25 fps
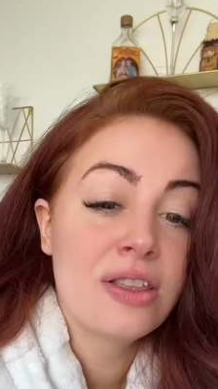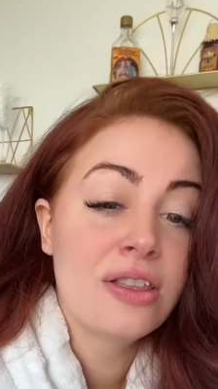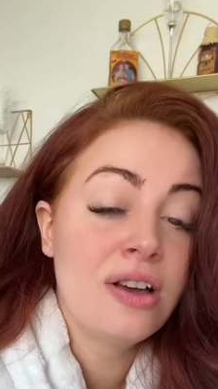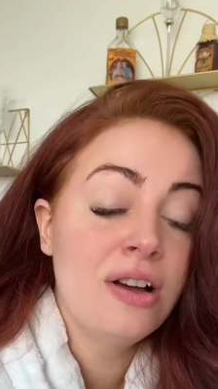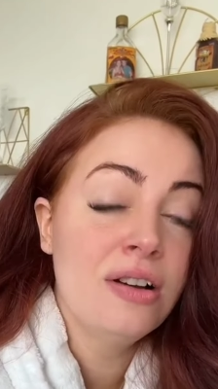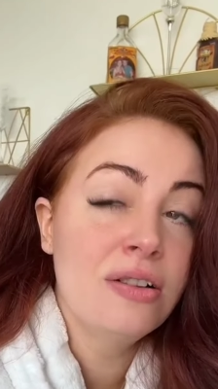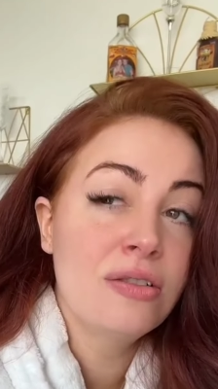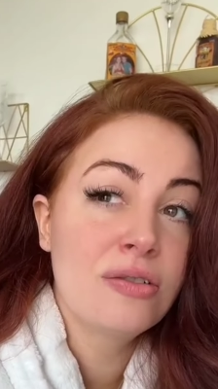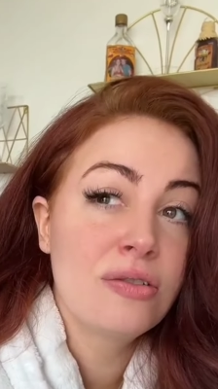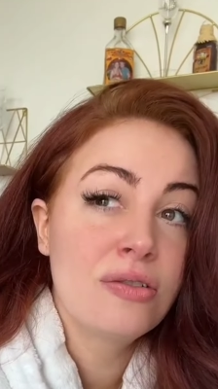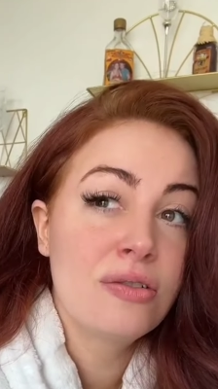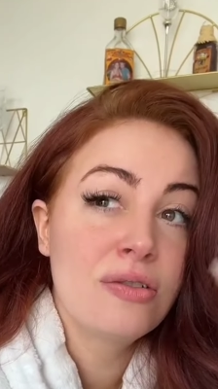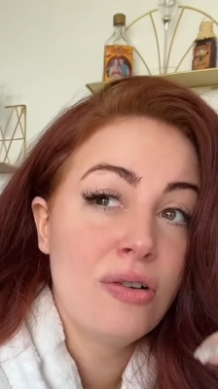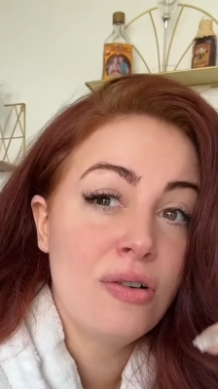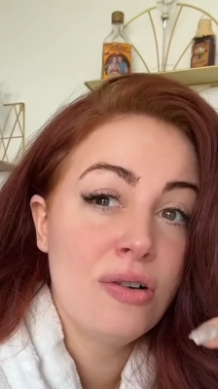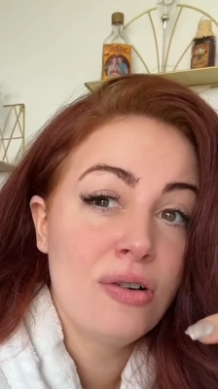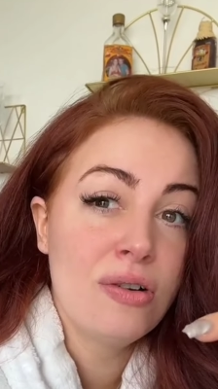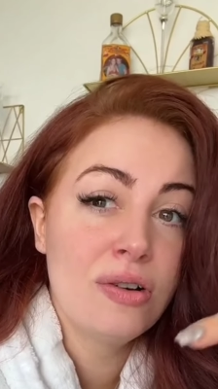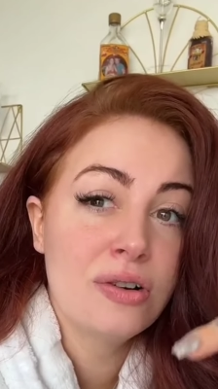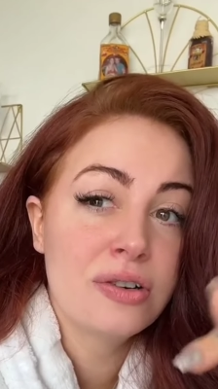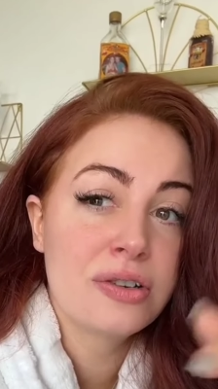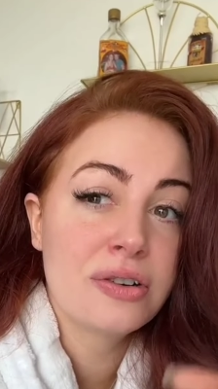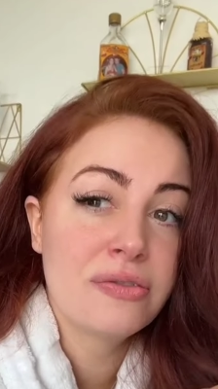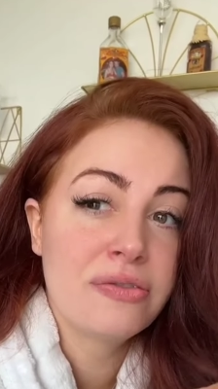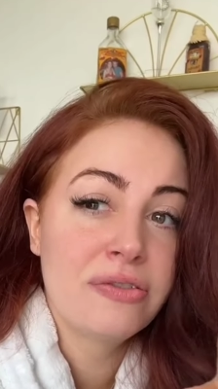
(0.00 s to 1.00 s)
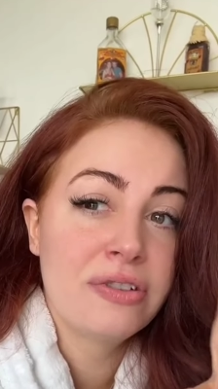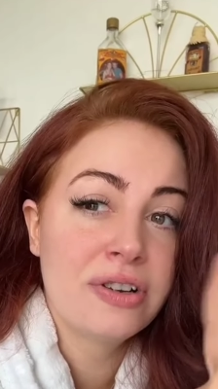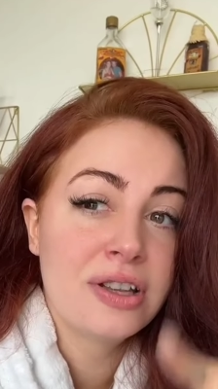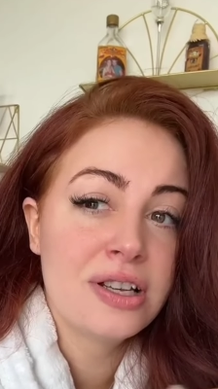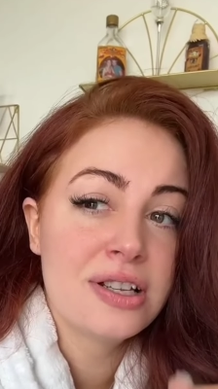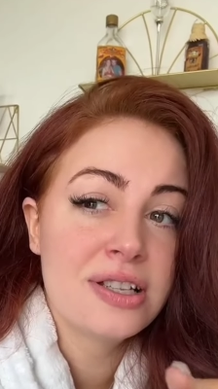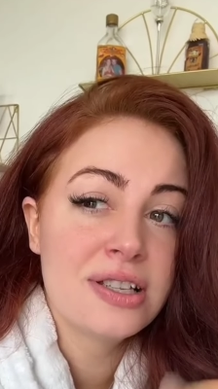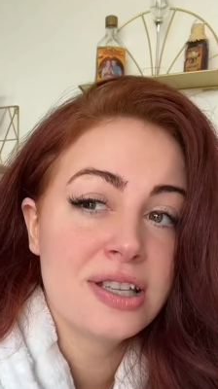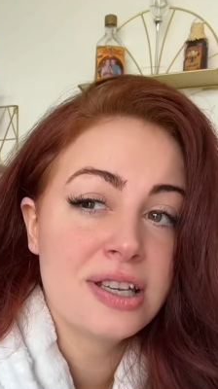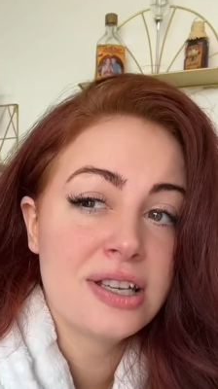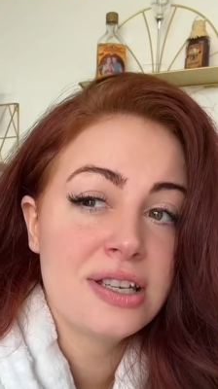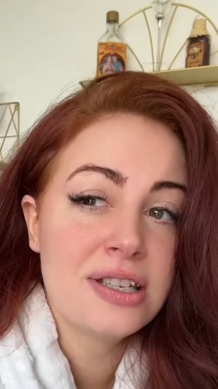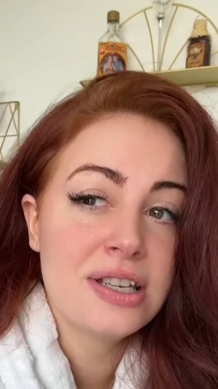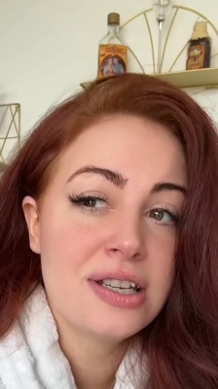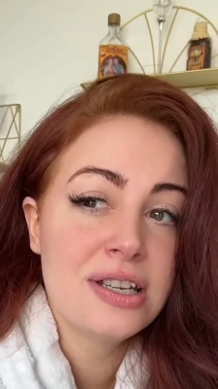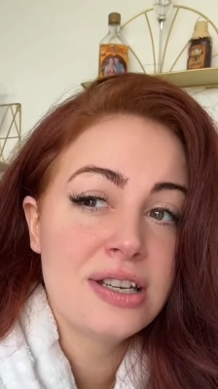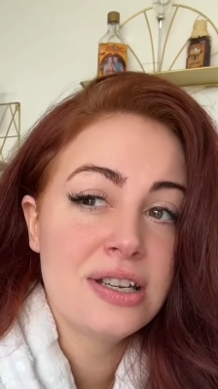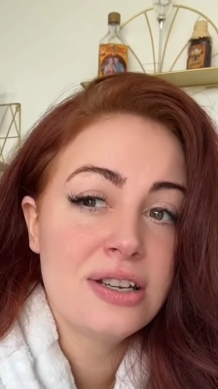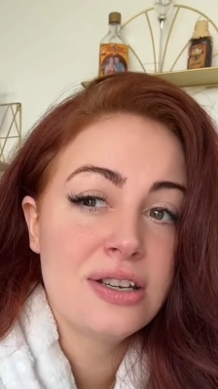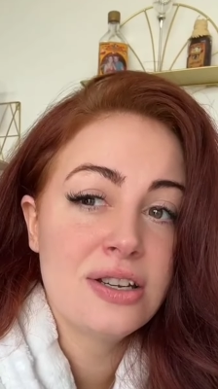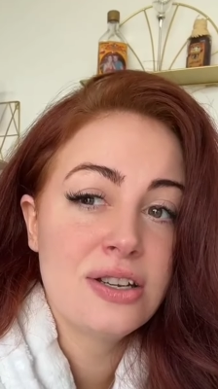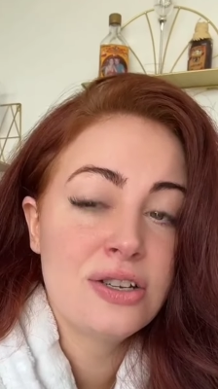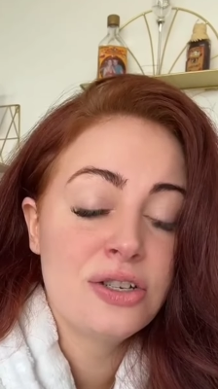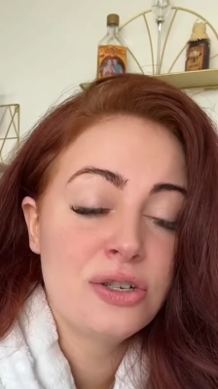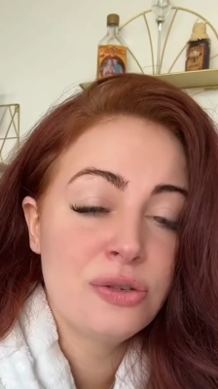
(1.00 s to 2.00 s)
Thank God for this
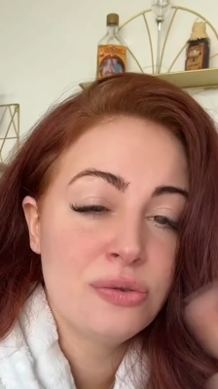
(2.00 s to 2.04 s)
lady